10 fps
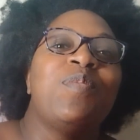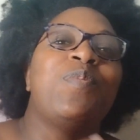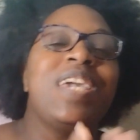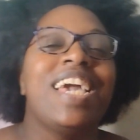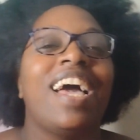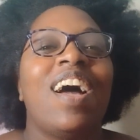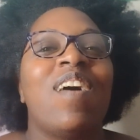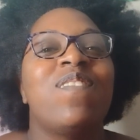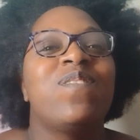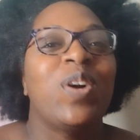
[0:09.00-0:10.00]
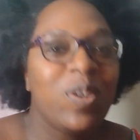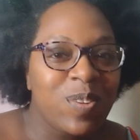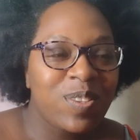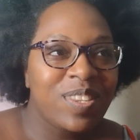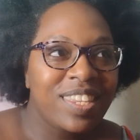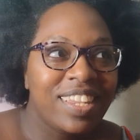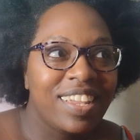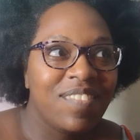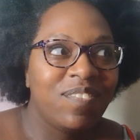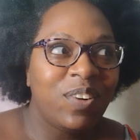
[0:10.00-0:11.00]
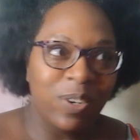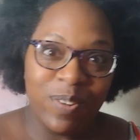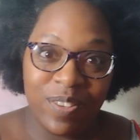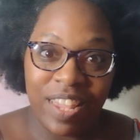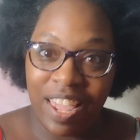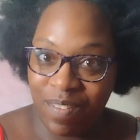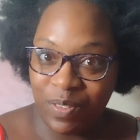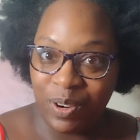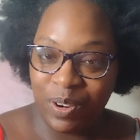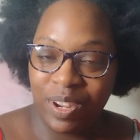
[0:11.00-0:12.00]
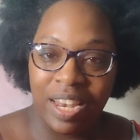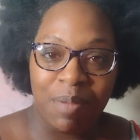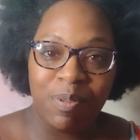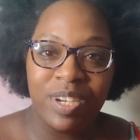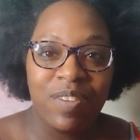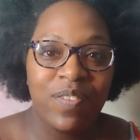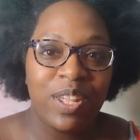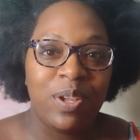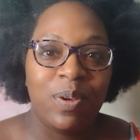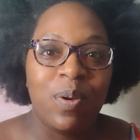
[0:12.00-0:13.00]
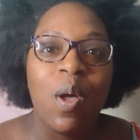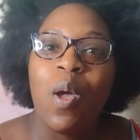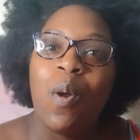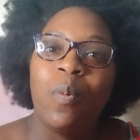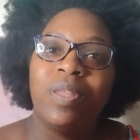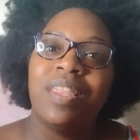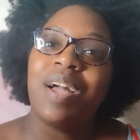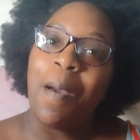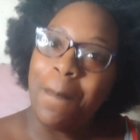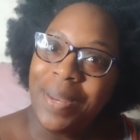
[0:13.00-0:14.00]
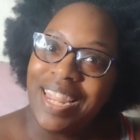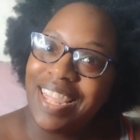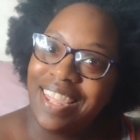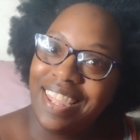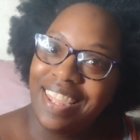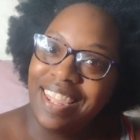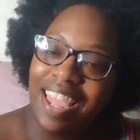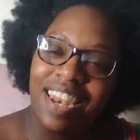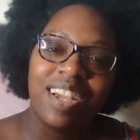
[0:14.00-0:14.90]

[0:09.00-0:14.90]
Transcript: we got our first, first ever collaboration video with a company. And the